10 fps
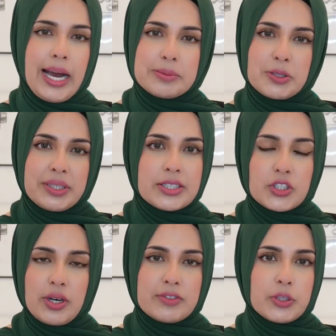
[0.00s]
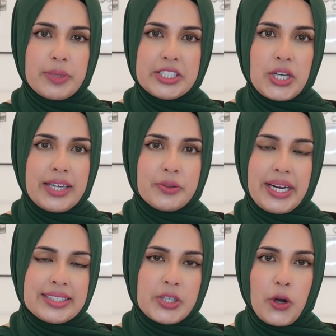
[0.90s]
absolutely deserved to reach 100
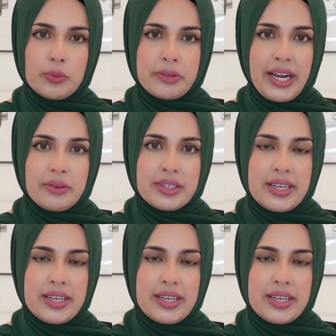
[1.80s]
at his home ground.